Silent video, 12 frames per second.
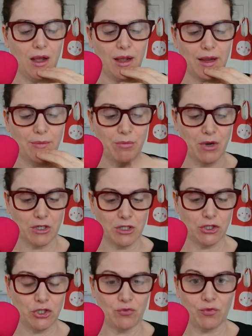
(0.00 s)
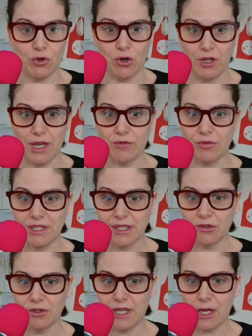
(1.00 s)
in March for every
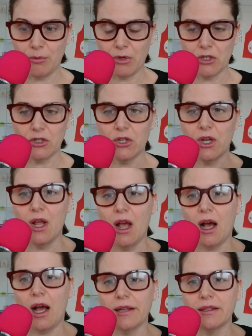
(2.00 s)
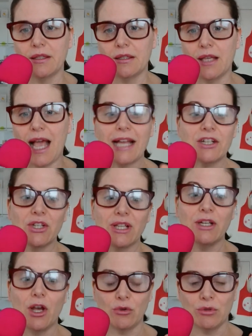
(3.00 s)
single day in March.
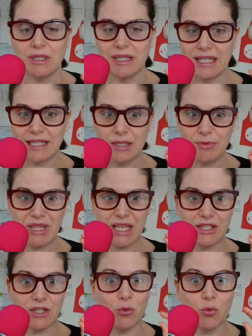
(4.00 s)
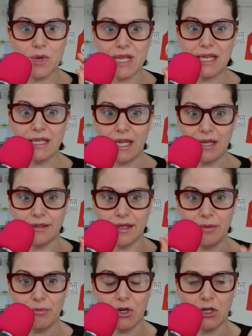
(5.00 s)
Let's limit that to weekdays
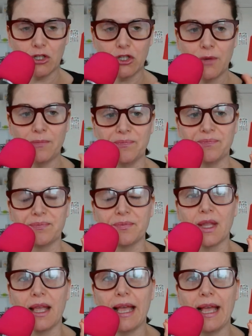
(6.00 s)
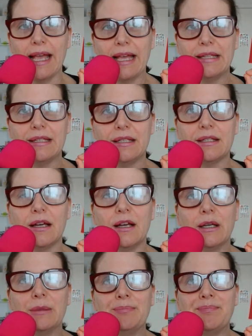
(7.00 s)
in March. And
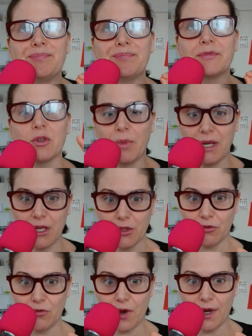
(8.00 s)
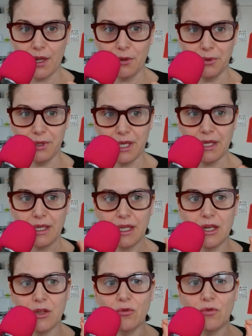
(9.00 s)
so Monday through Friday only.
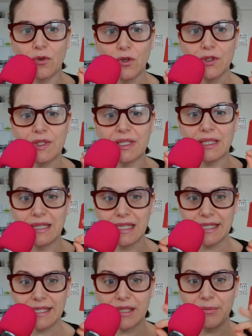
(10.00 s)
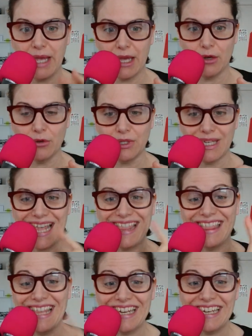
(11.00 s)
Can you first list them out?
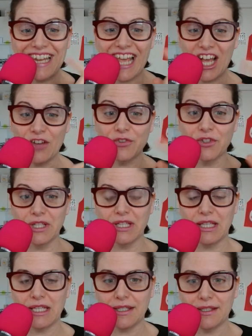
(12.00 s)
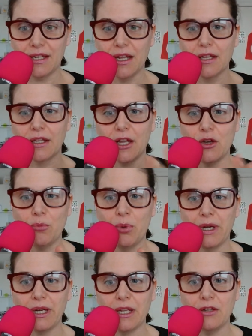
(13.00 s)
And then after the list, can you
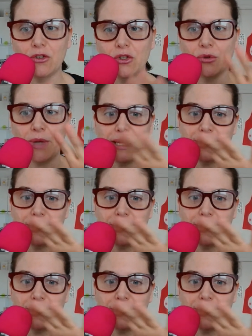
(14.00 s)
put it into a